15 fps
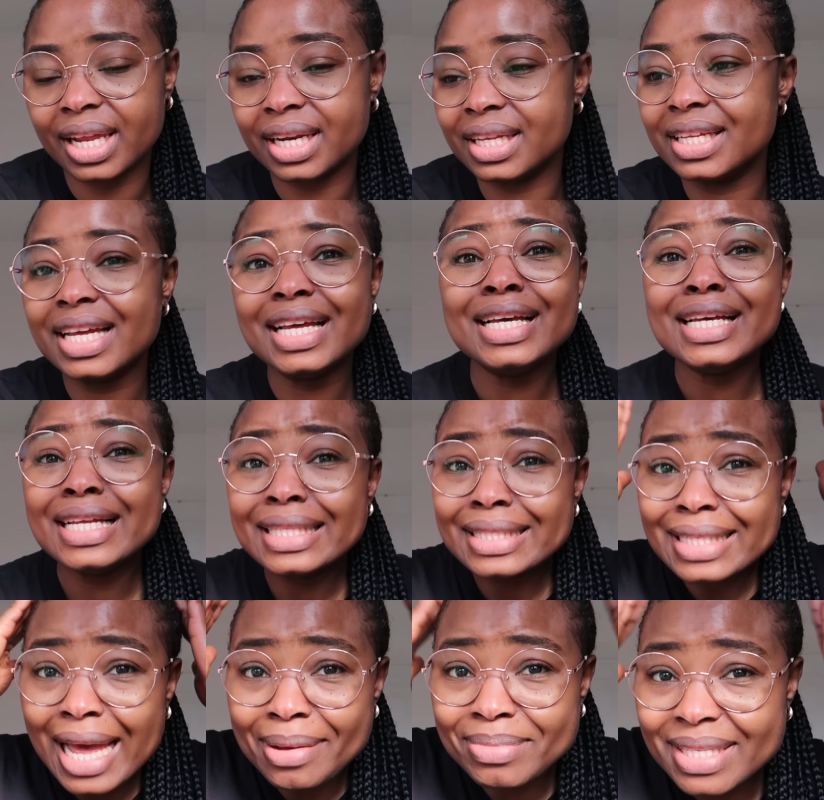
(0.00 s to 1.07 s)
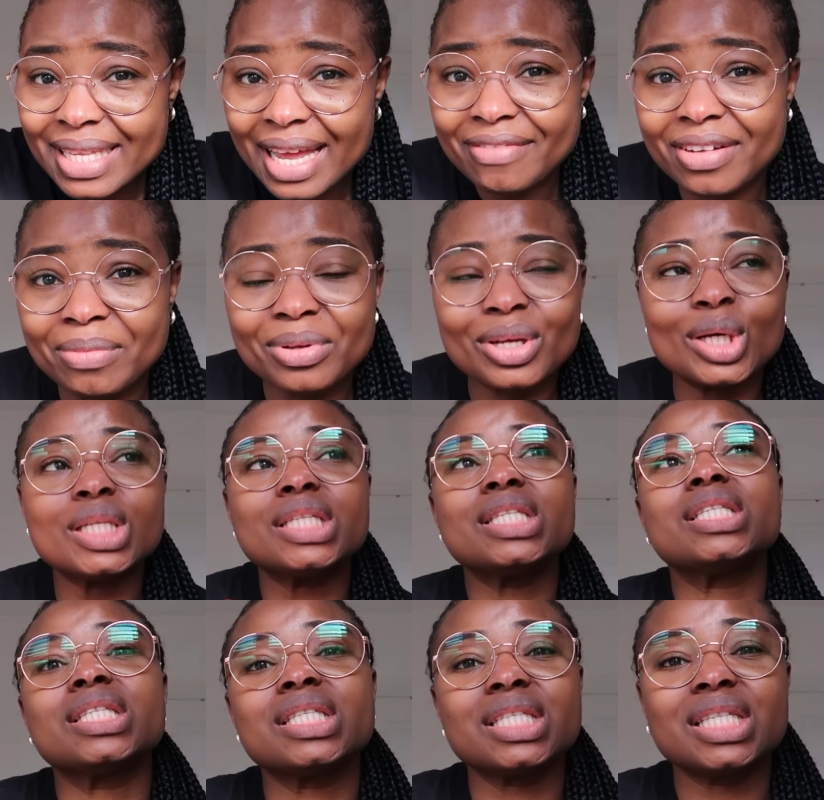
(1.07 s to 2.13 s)
And it, time saver, because,
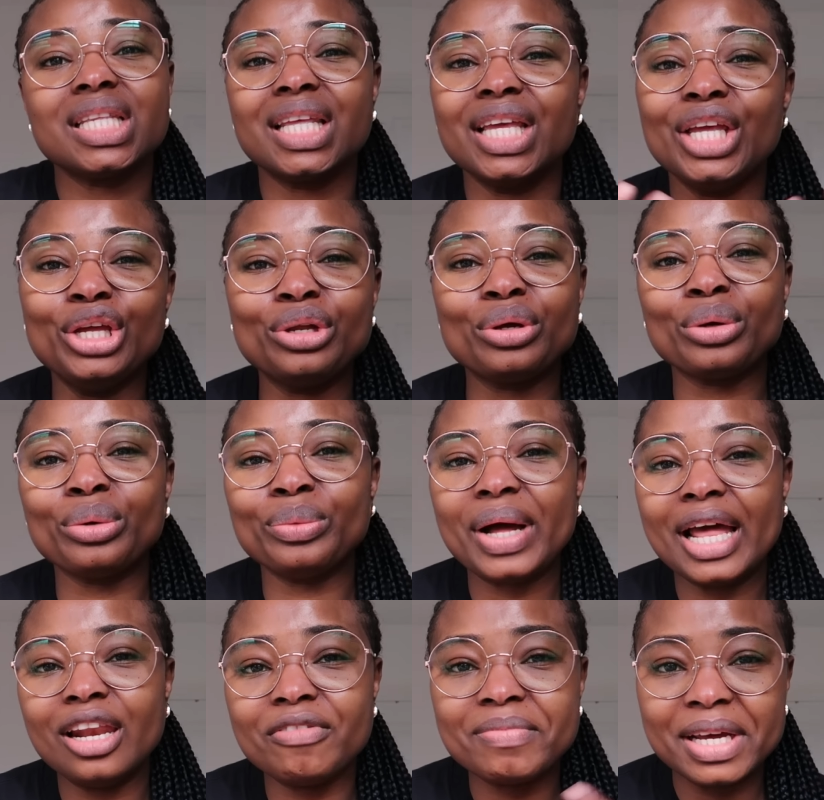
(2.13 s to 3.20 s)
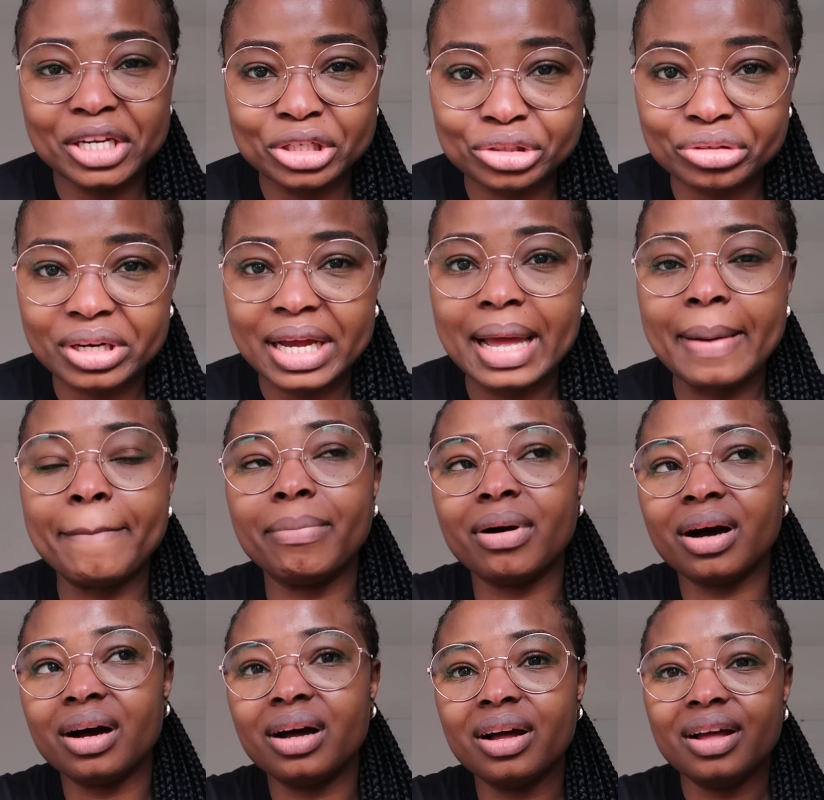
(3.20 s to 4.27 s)
you know, I love my natural hair,
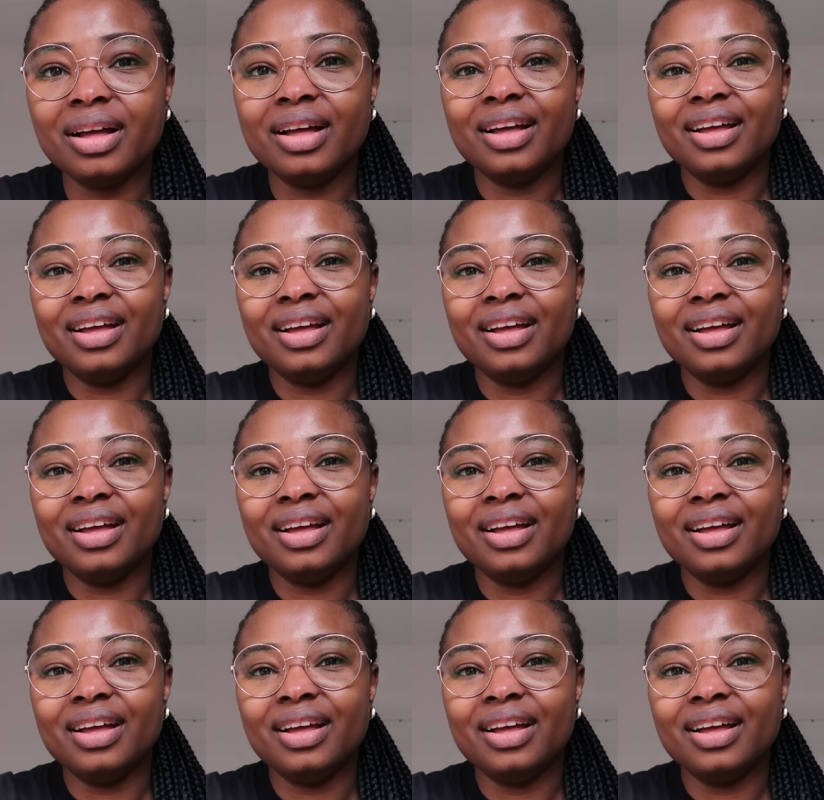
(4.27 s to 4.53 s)
but